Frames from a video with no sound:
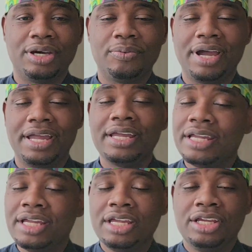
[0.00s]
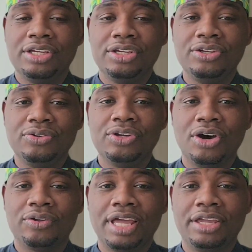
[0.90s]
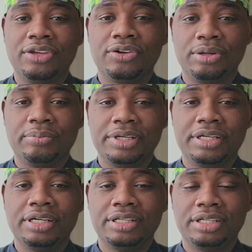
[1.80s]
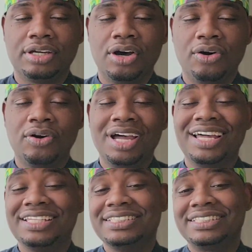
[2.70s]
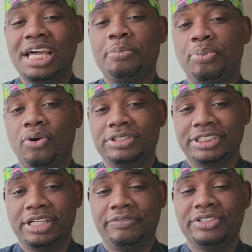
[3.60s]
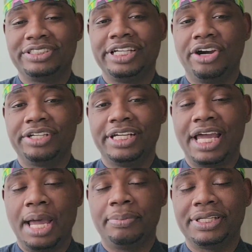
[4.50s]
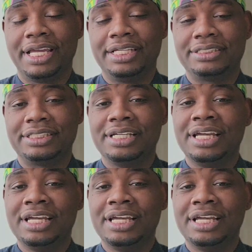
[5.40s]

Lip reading: That way you know that you're going to be good to go, at least that portion of your CRNA application.